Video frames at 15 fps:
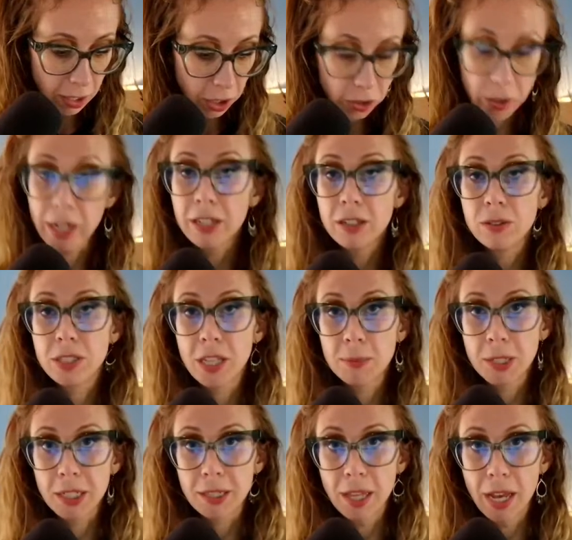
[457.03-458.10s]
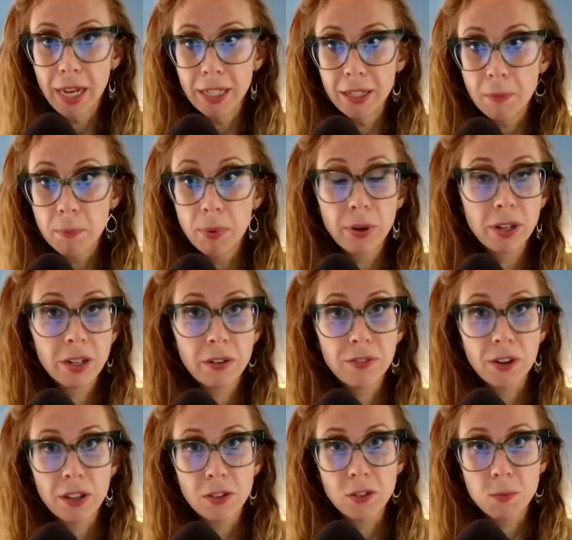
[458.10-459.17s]
create a new subject line, put it in
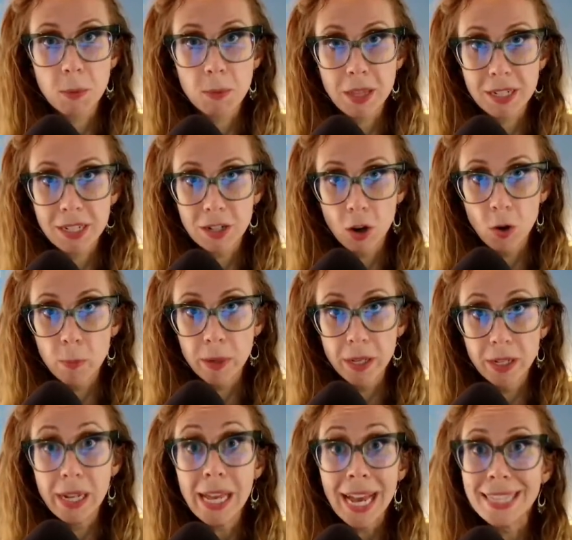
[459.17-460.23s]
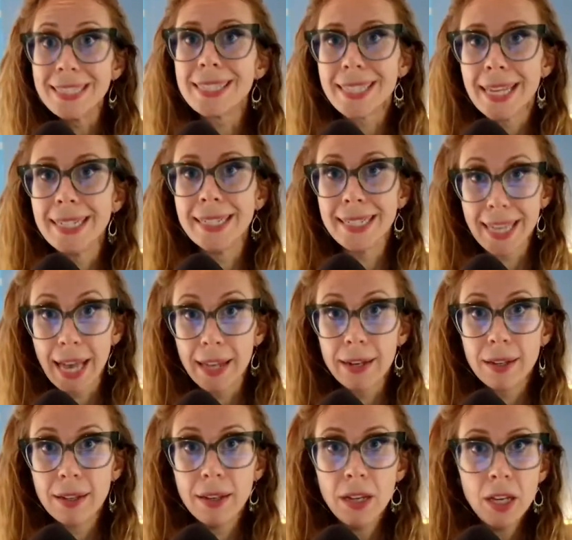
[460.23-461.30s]
front of those people that didn't open, and send it again.
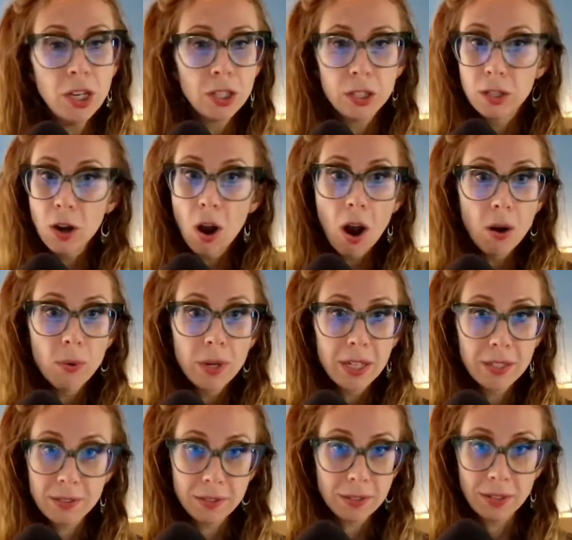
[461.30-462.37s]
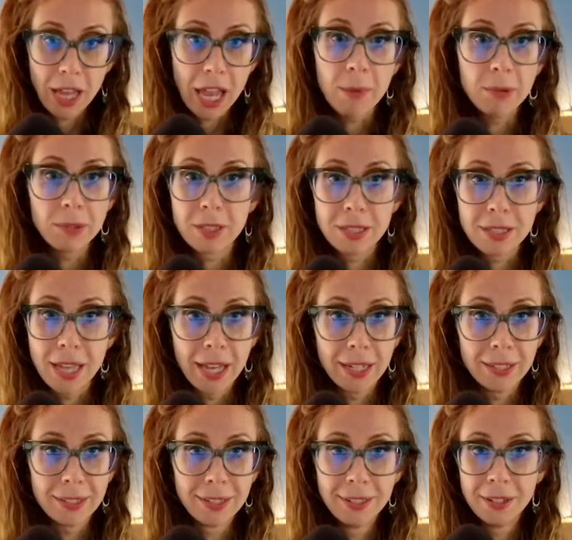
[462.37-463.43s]
You're always able to
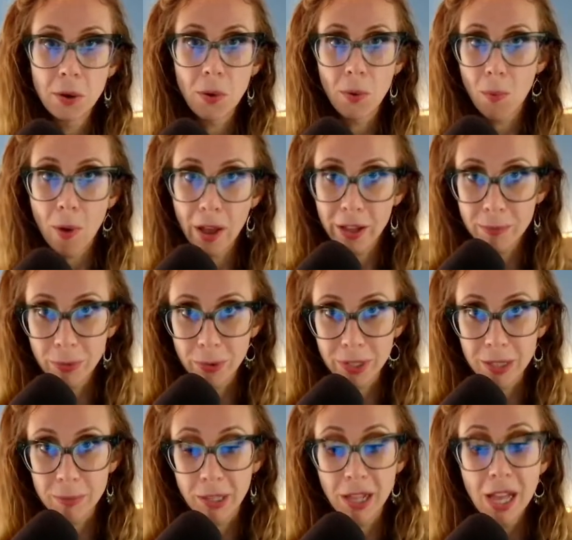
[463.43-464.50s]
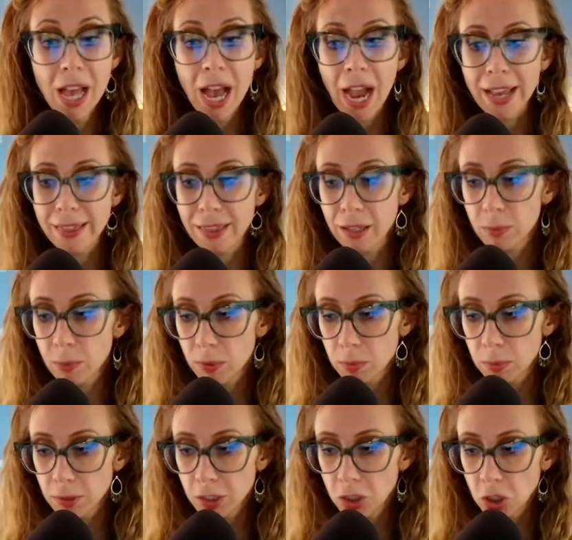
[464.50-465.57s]
send one more email. I think we're
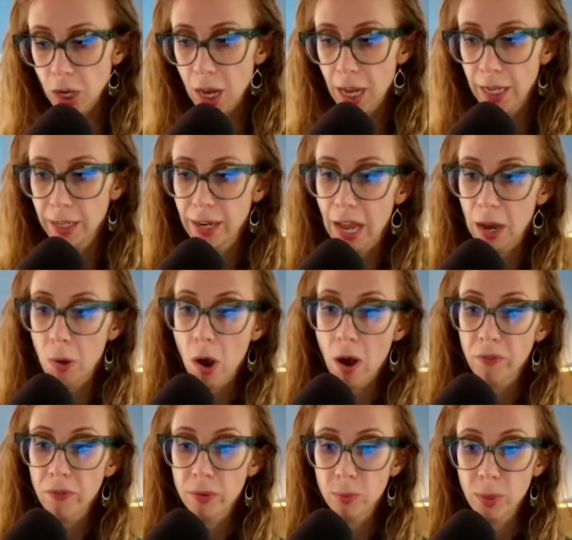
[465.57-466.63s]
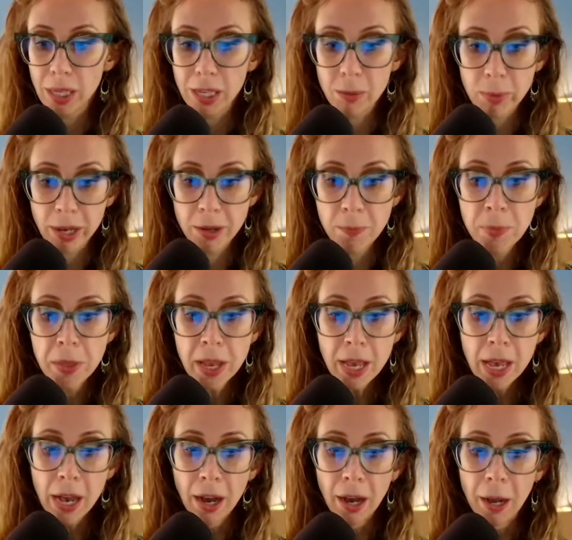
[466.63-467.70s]
really shy in how often we email,
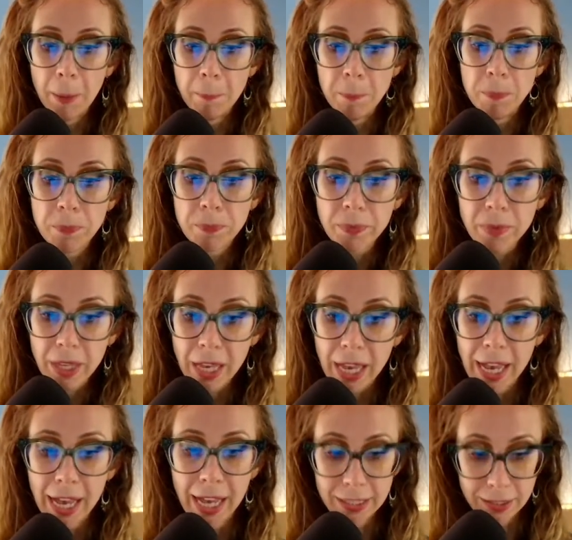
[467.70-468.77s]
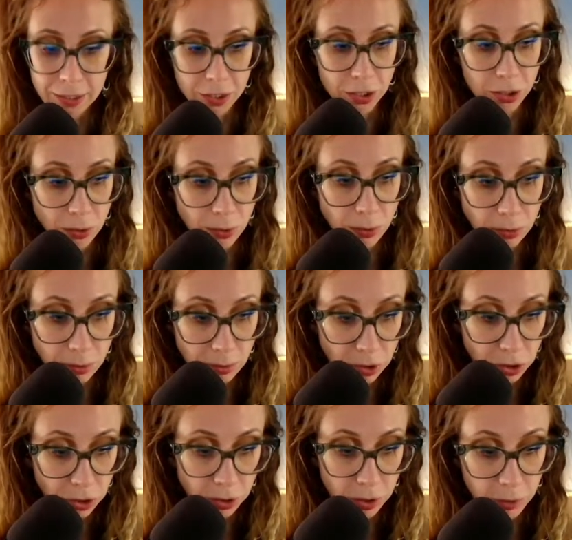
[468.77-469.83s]
and you
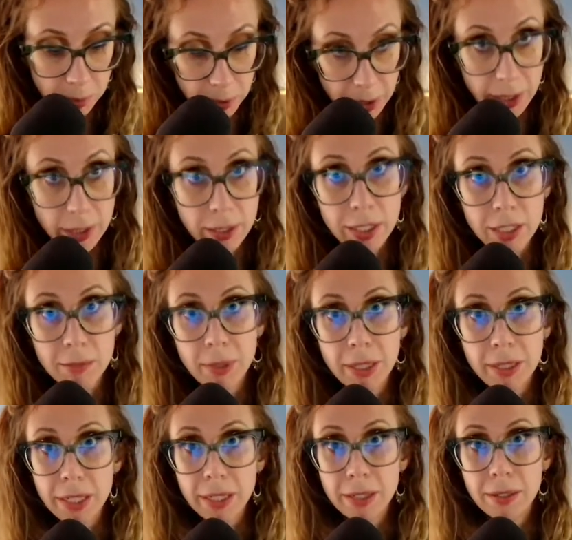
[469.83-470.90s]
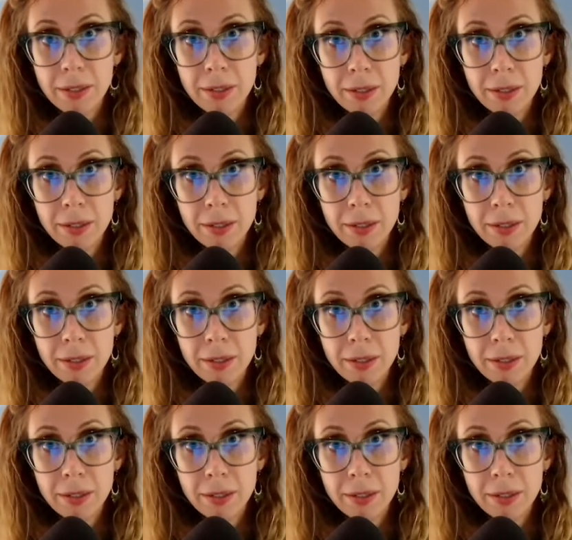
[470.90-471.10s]
should be emailing